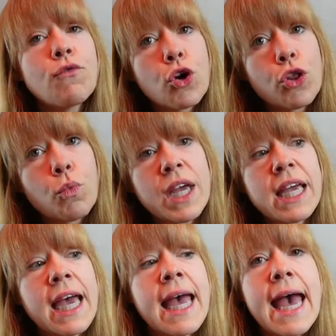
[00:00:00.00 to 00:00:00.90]
for the
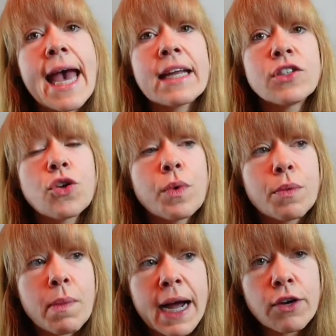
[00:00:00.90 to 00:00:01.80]
week. And so
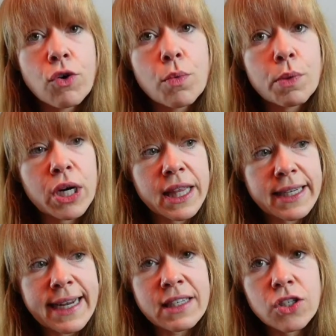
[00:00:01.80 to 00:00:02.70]
with my Chromebook and the
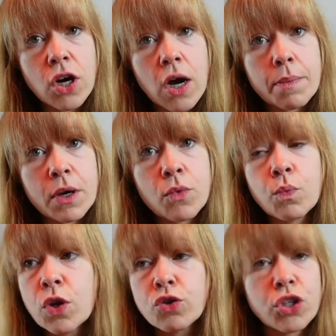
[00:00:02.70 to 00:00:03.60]
desktop,
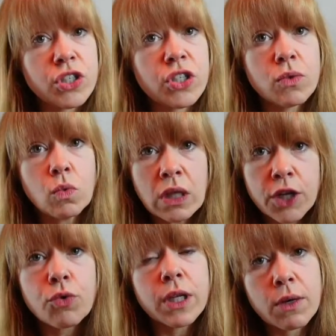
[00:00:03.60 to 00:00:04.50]
there just
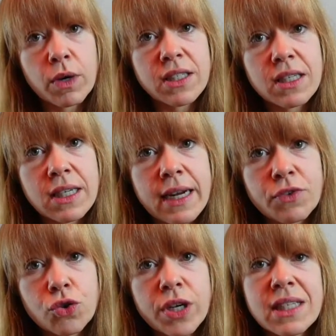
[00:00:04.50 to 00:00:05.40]
literally wasn't
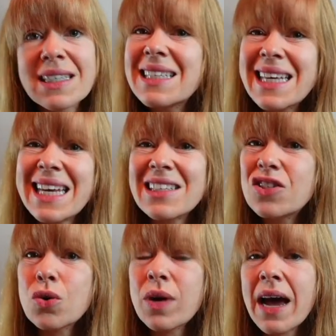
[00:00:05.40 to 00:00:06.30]
enough screens because the kids
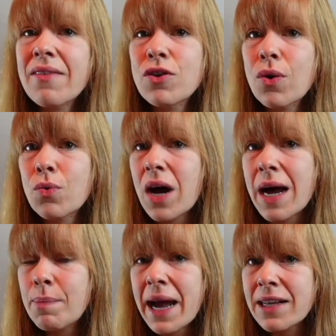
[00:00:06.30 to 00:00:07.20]
don't have their own
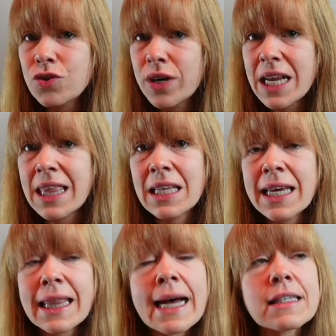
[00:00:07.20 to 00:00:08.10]
iPads or anything
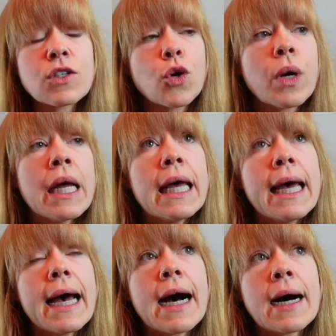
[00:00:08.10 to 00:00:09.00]
like that. So
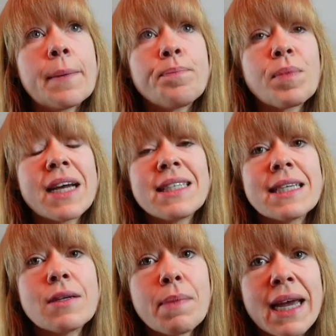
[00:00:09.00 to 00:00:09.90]
I
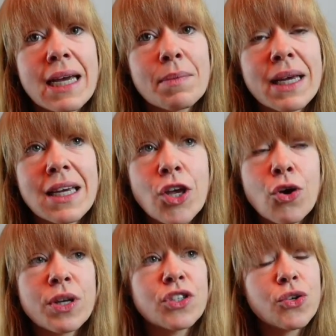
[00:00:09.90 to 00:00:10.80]
said to Mike, I'm like,
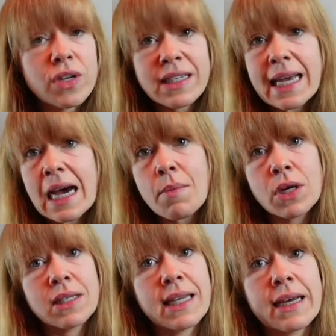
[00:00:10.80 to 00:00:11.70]
as soon as they come
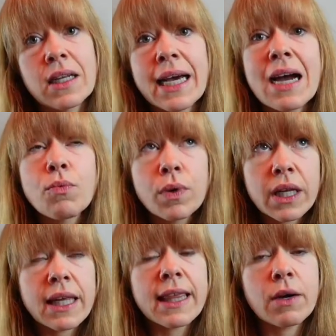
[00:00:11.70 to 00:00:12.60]
on sale, like, I
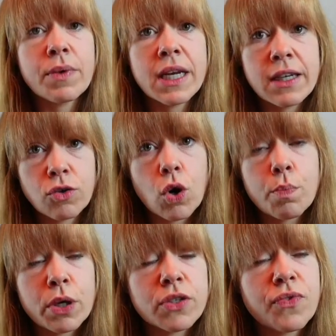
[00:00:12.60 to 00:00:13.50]
really think we need
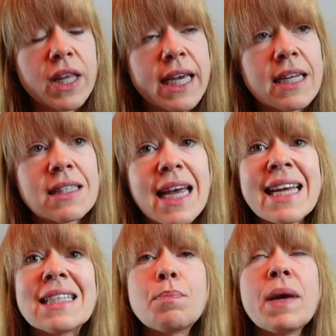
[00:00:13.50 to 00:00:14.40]
Chromebooks for the kids.
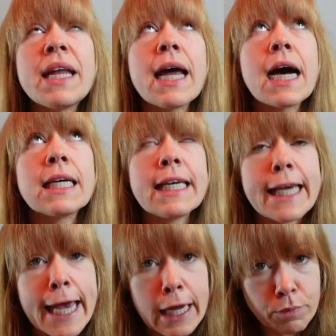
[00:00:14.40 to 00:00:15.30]
It's been a
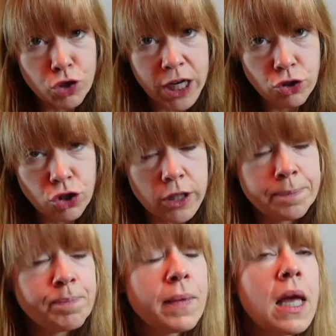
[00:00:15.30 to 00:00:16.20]
game
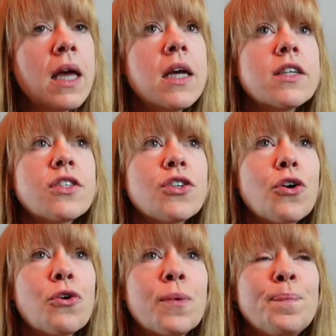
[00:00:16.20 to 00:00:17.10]
changer.
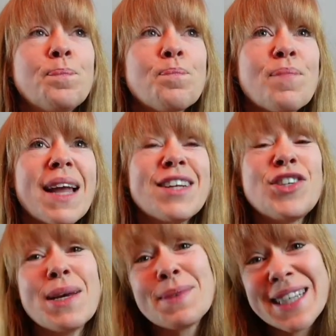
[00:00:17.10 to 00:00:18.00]
So
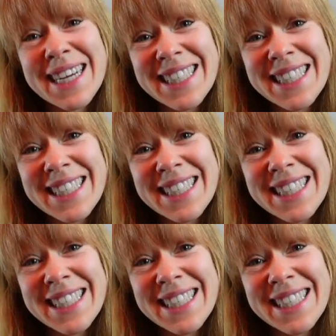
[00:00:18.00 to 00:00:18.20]
James and